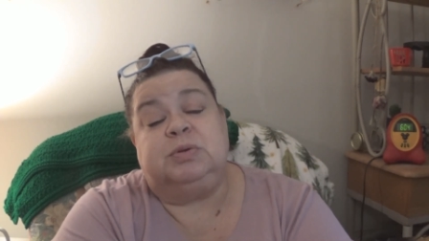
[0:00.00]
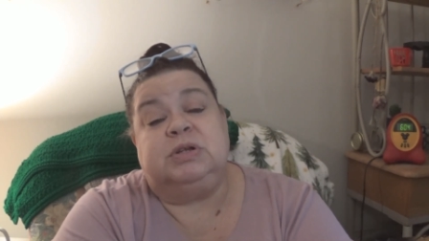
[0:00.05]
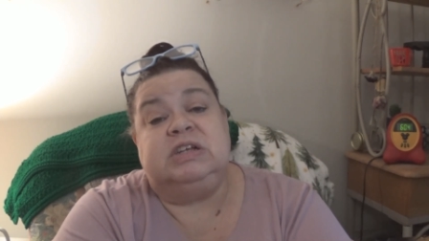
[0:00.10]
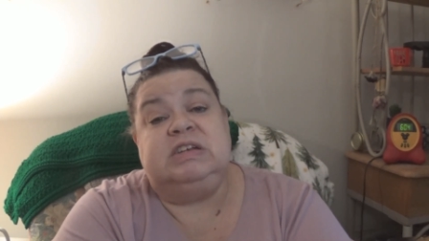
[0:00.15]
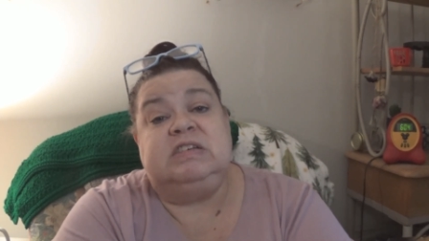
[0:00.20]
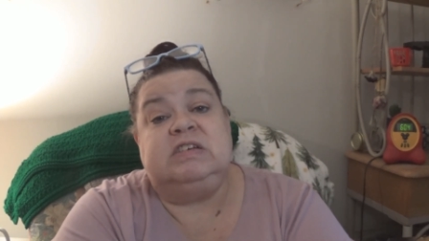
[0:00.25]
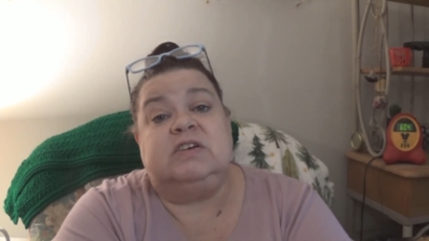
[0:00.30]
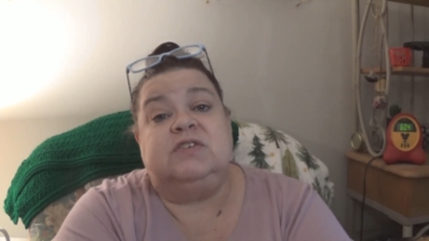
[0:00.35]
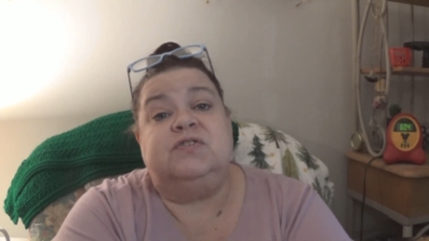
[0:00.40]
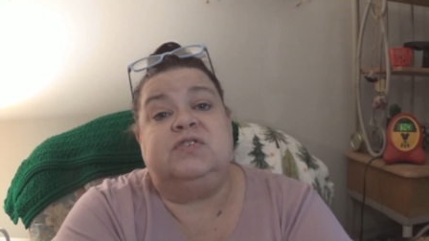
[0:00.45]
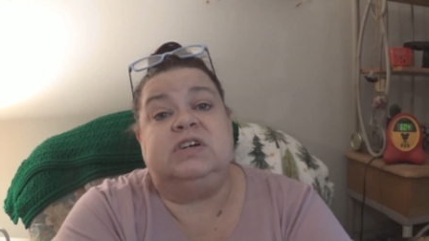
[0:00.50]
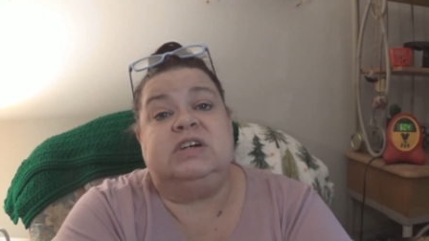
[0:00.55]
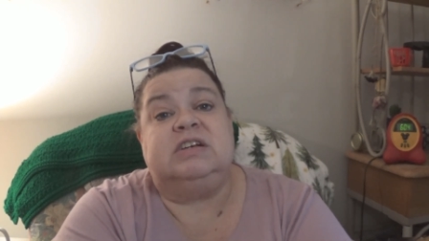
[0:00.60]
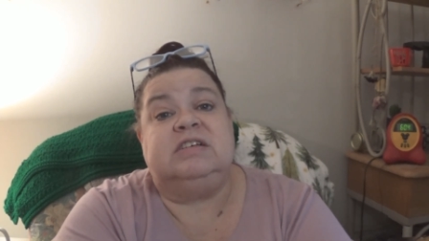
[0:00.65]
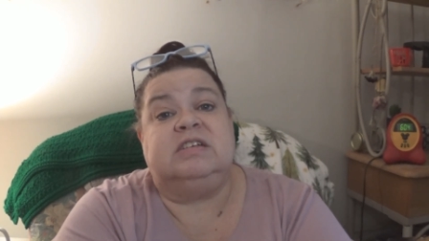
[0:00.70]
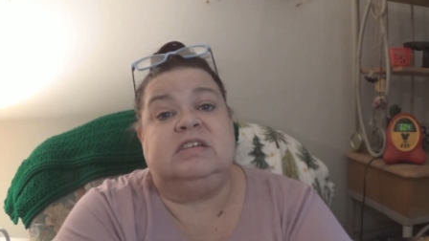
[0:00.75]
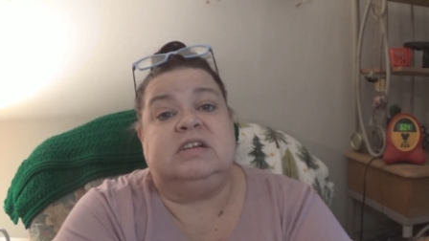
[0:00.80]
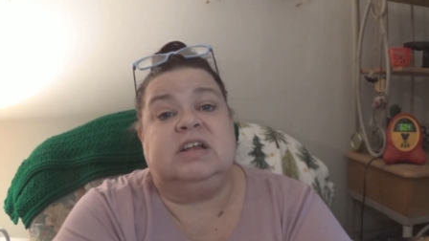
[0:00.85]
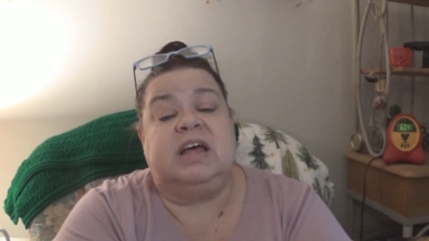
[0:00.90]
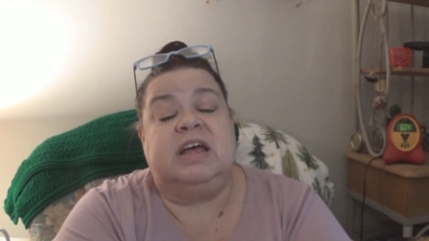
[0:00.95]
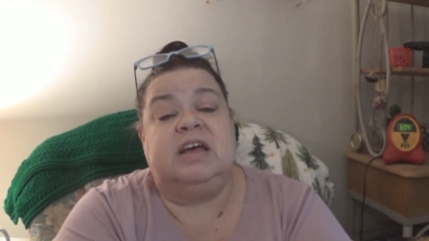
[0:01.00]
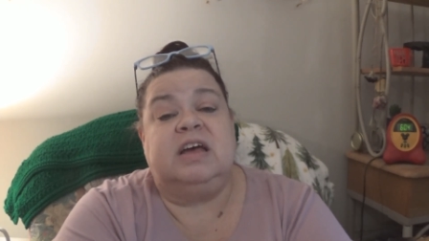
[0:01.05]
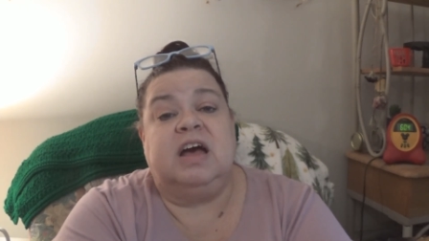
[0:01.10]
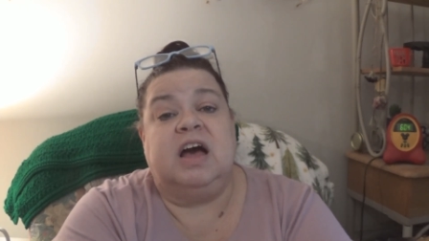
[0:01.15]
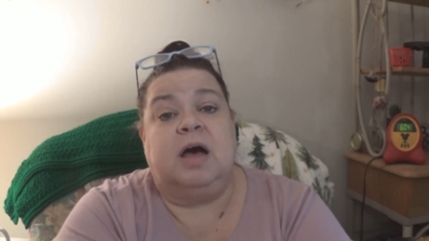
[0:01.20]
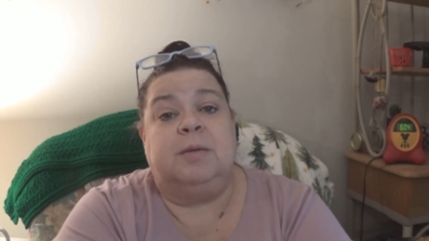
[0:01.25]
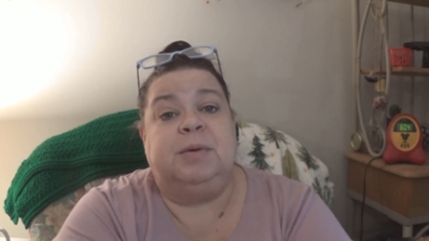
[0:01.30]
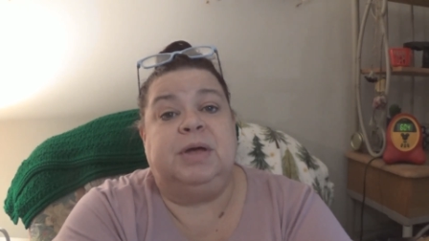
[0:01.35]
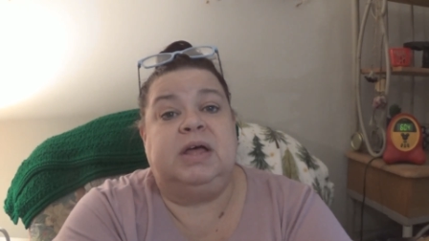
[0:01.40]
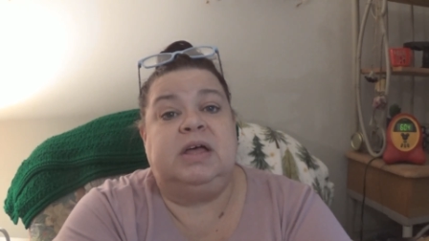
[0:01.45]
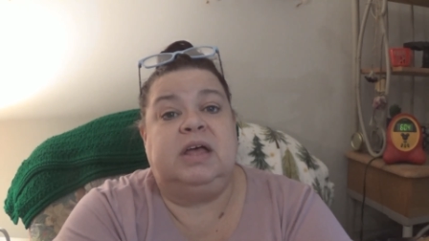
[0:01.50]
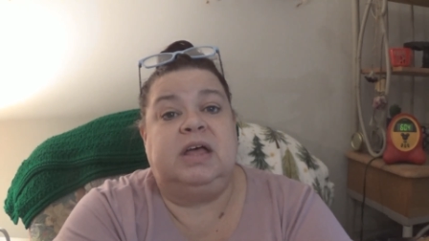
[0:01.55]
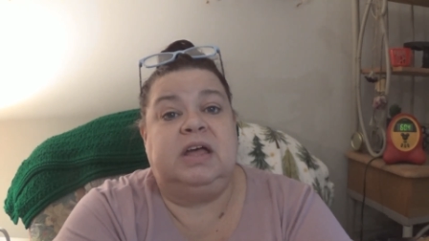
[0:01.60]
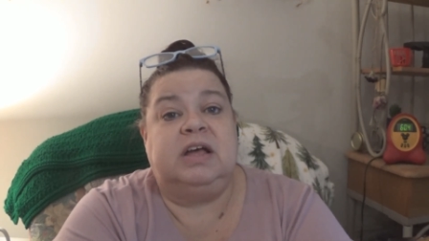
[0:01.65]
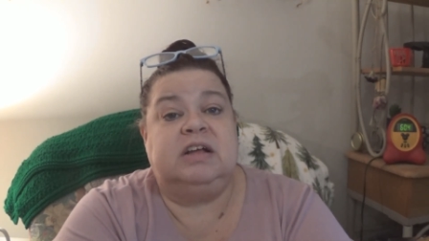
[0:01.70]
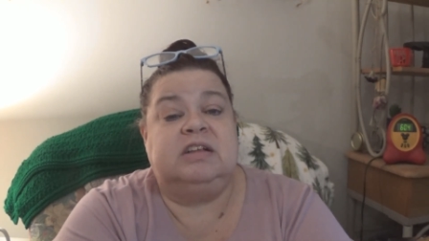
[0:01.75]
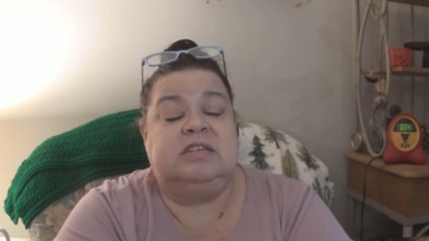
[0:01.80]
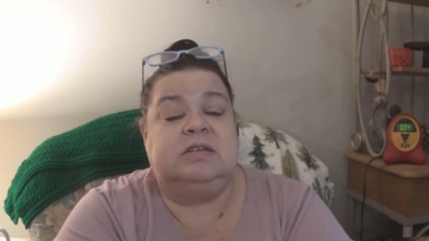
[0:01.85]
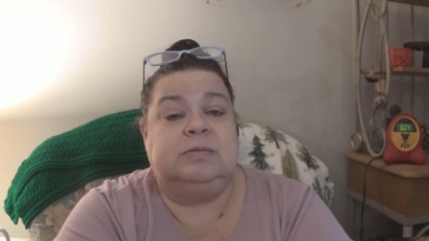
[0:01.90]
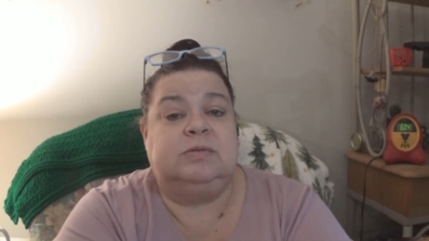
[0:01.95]
Please don't forget to like, comment,
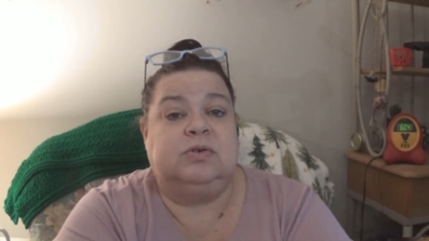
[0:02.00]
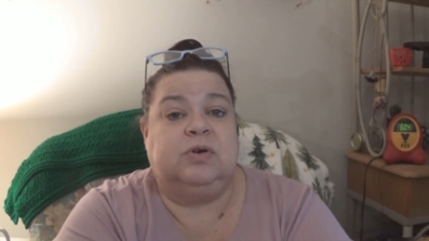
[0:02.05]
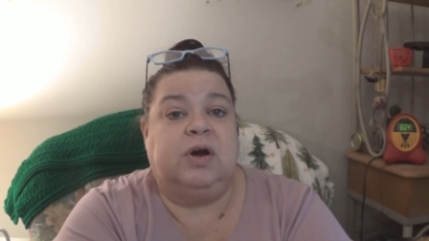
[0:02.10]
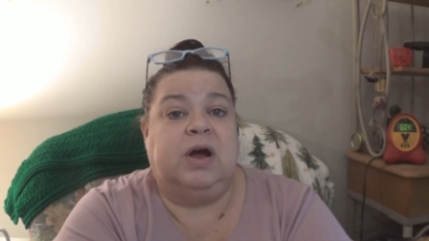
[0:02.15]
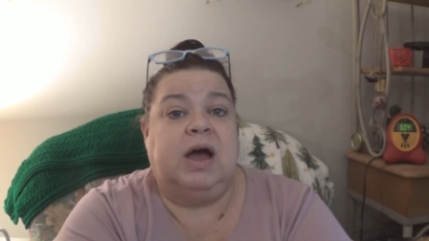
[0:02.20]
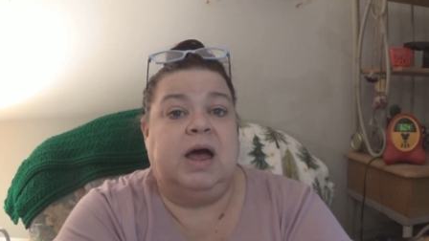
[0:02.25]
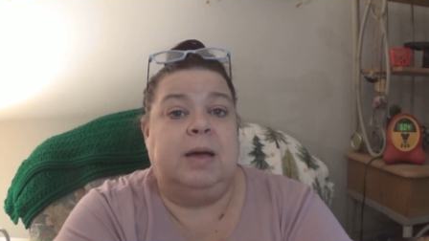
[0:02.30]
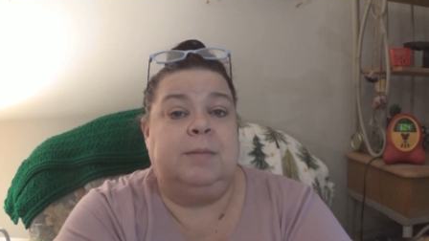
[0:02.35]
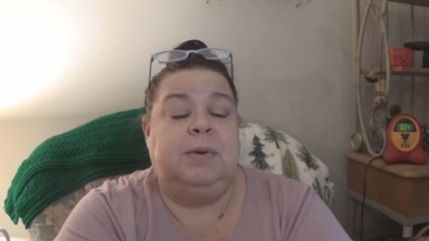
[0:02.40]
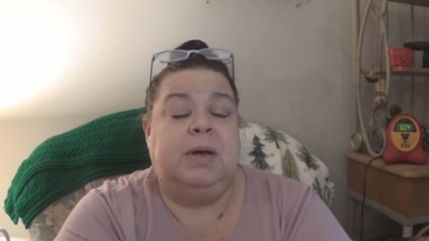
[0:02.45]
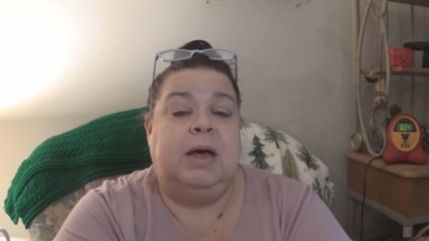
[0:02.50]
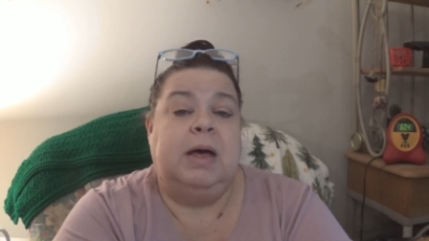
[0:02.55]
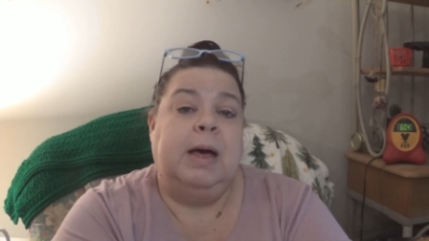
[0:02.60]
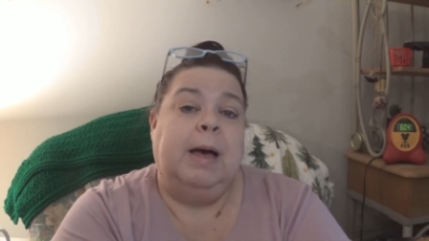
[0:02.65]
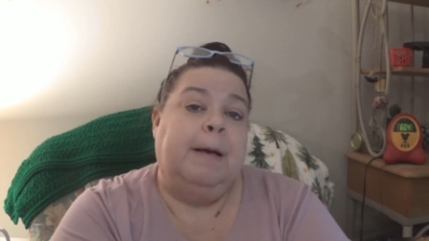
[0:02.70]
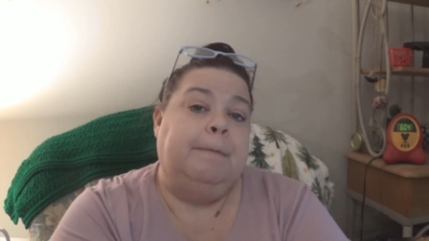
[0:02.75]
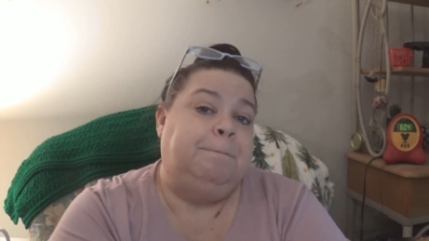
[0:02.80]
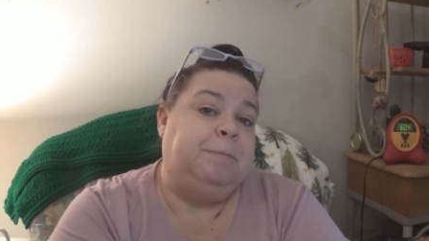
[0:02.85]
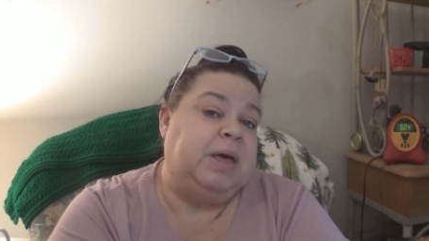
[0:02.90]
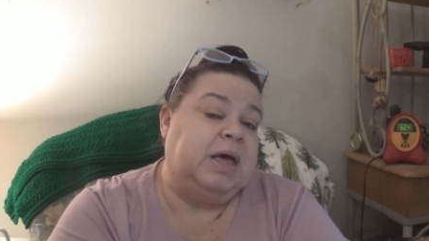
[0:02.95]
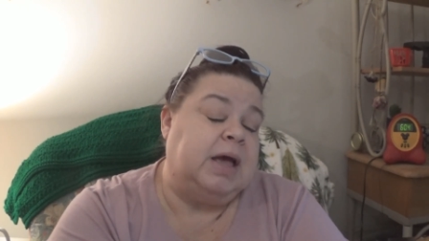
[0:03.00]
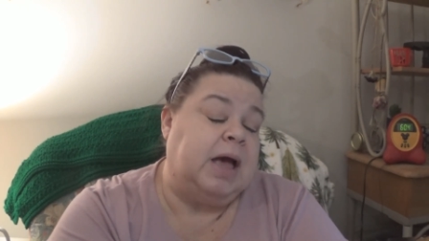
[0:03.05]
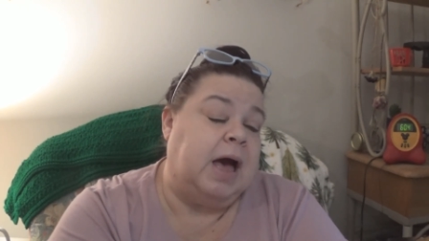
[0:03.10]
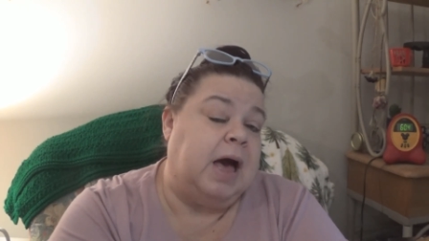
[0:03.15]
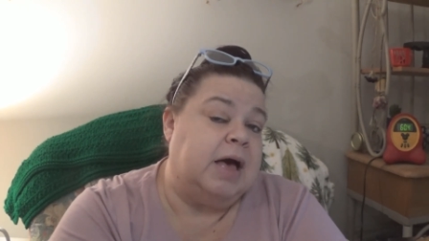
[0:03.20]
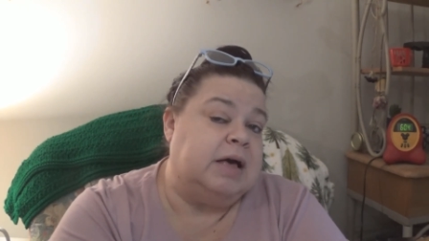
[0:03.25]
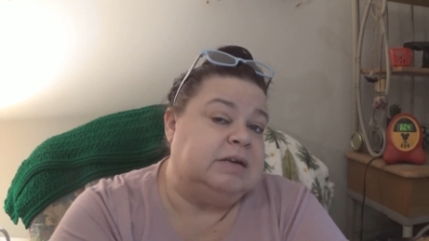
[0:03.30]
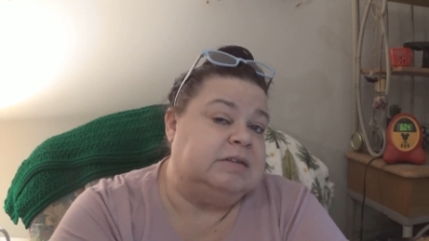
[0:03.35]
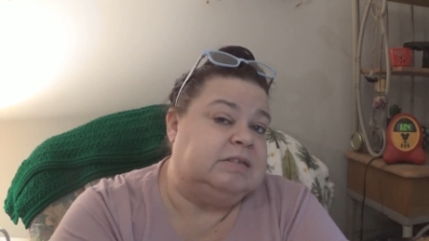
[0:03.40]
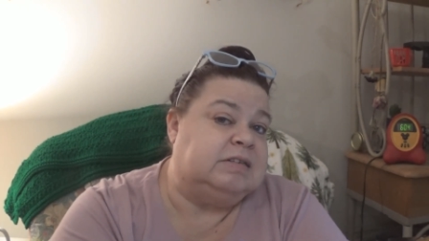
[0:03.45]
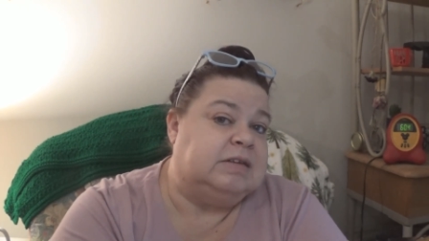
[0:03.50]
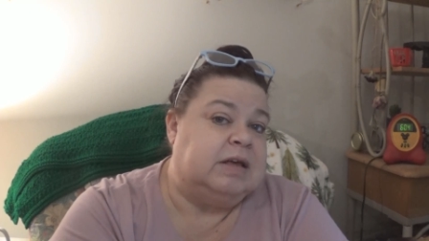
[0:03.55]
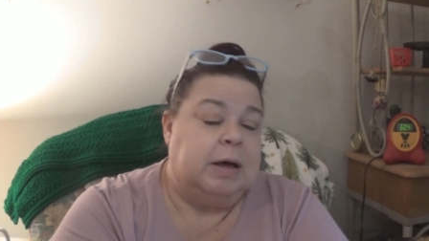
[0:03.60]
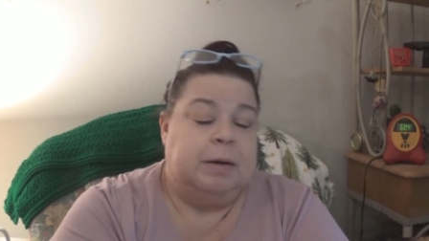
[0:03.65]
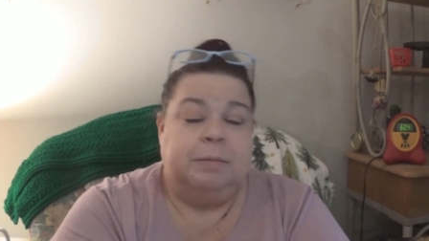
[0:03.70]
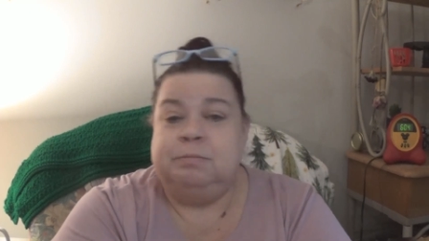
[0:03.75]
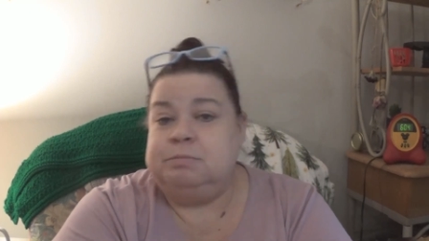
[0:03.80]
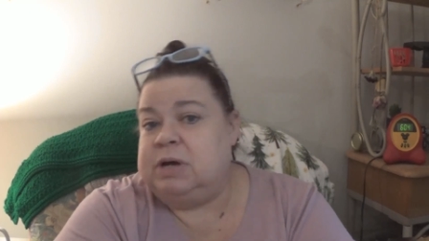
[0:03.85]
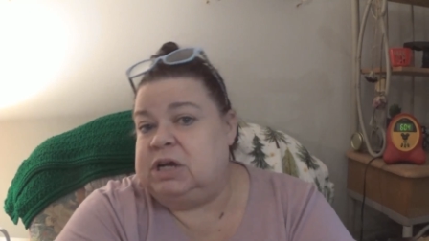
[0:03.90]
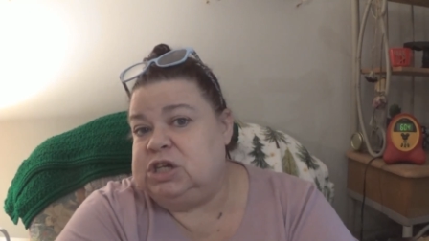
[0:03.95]
and subscribe. Big hugs.
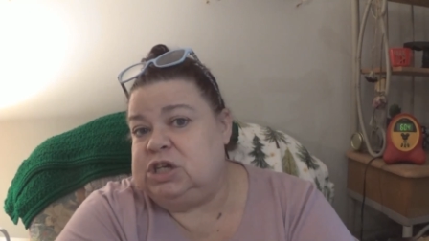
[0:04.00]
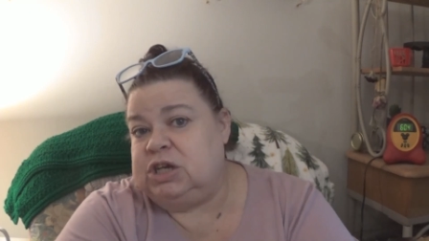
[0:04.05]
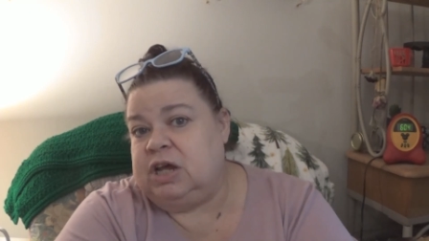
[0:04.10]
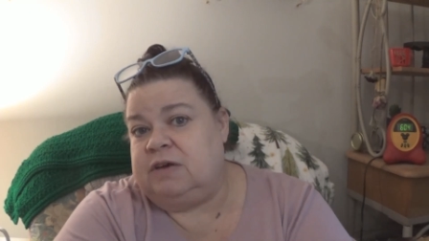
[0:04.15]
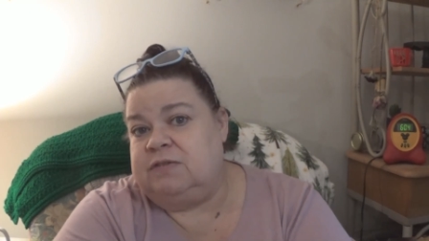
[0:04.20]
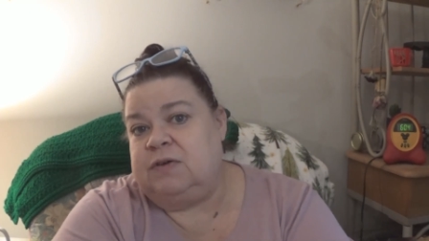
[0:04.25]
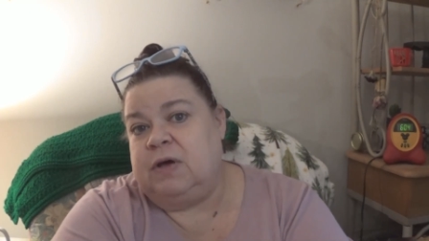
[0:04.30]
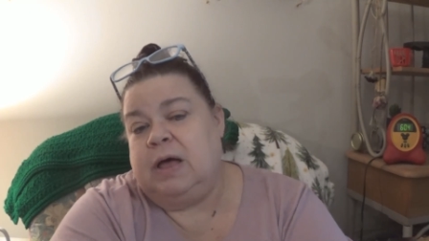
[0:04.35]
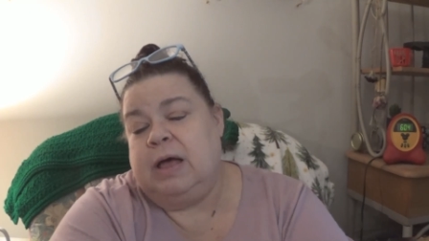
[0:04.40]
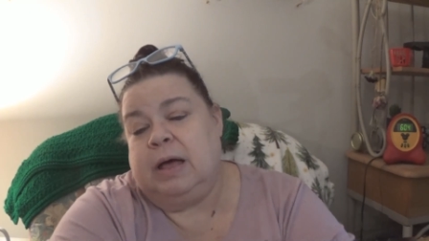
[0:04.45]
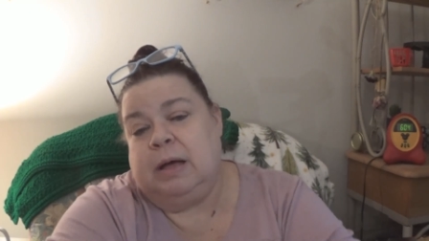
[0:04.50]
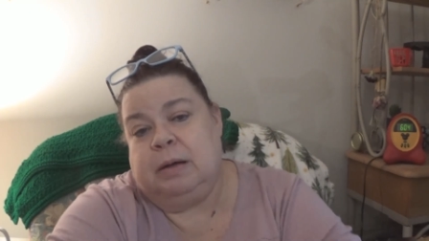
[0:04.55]
Much love.